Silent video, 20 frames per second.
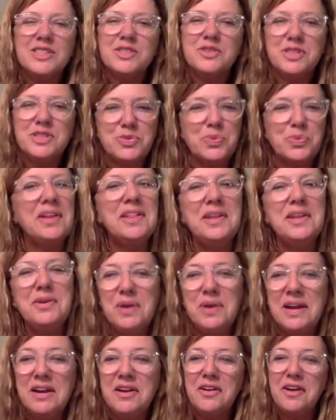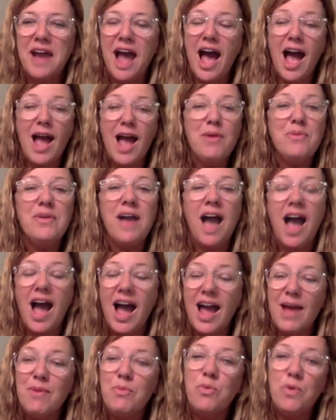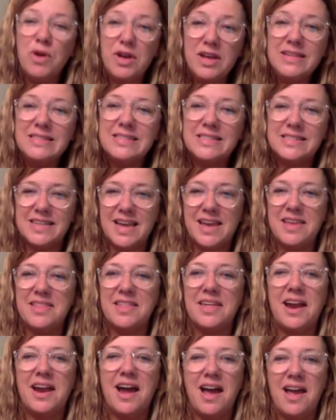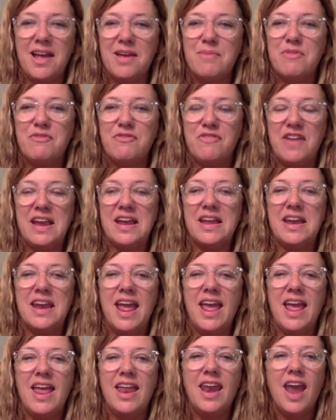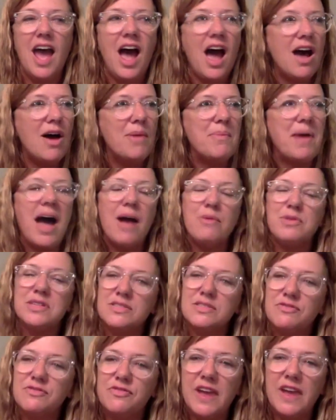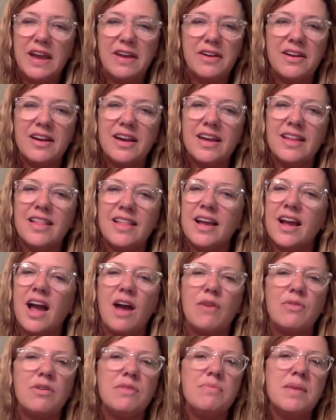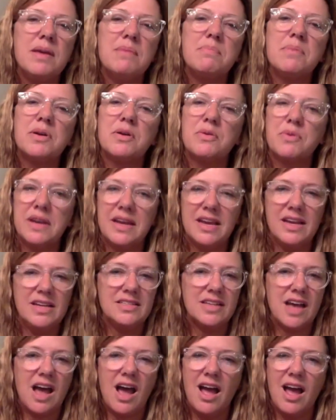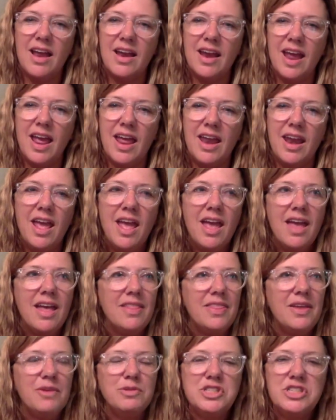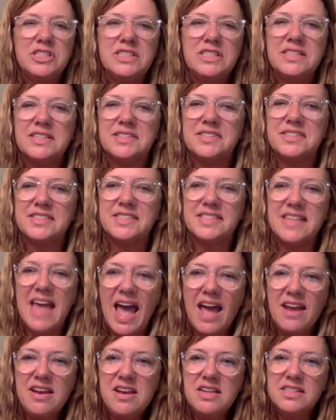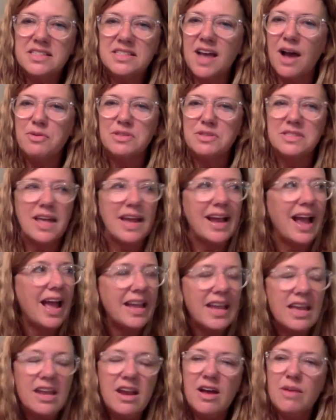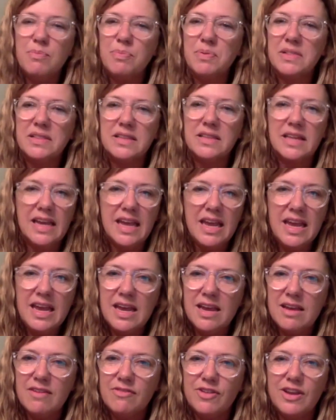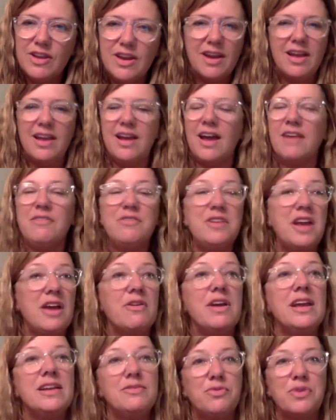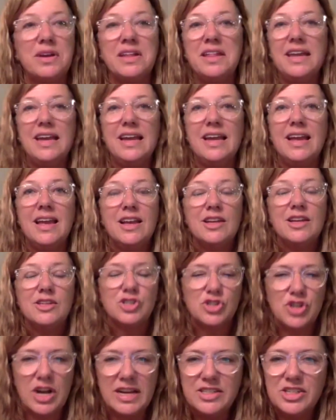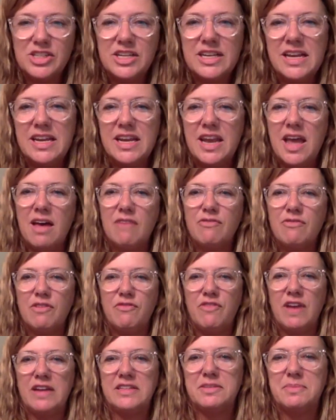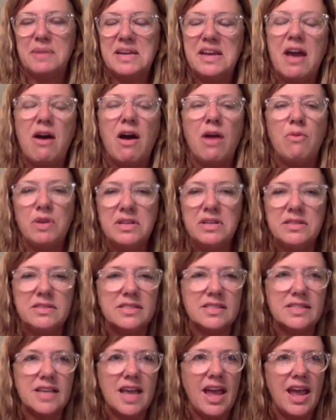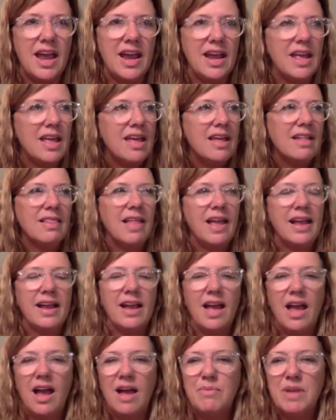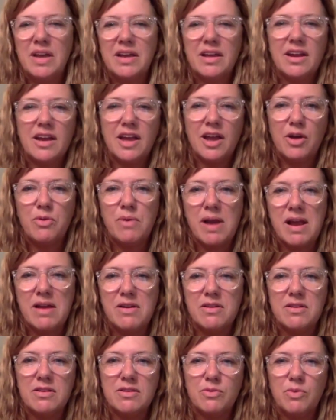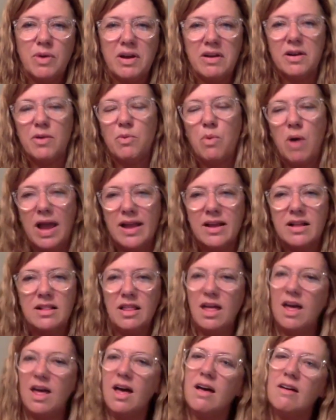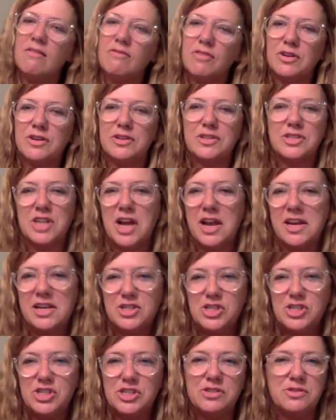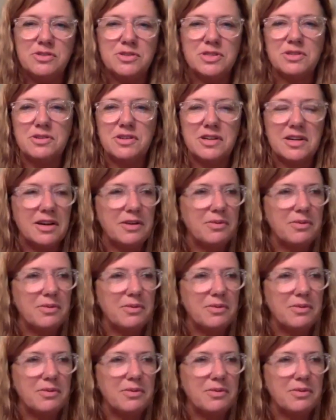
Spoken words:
it's really weird. I would say that I am a fan, and I was very like I remember when he died, and there was just this sadness. I was like, I cannot believe, I don't know. It really, strangely enough, affected me. Now, I wouldn't say like I'm not going to go around wearing a white glove or shiny shoes or